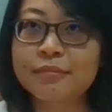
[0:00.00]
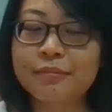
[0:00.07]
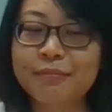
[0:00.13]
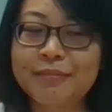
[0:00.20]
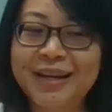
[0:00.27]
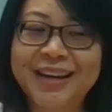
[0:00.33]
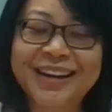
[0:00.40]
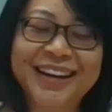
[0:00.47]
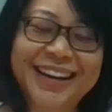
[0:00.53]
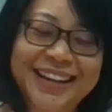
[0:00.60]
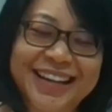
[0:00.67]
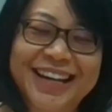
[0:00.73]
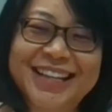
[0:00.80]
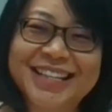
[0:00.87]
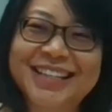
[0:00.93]

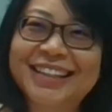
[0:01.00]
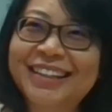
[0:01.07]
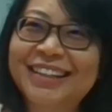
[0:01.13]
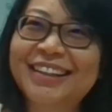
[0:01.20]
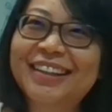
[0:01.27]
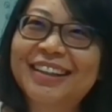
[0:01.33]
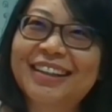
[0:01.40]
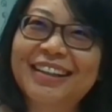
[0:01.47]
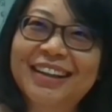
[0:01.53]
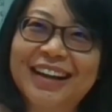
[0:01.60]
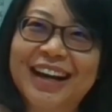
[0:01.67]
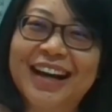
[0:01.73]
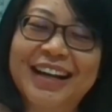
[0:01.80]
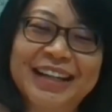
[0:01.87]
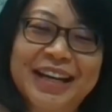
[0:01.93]
Yes,
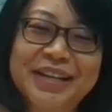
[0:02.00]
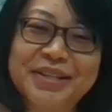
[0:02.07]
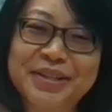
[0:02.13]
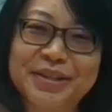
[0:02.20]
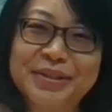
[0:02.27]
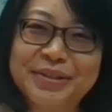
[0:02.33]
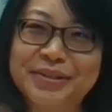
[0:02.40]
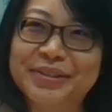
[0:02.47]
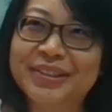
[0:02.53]
I think so too.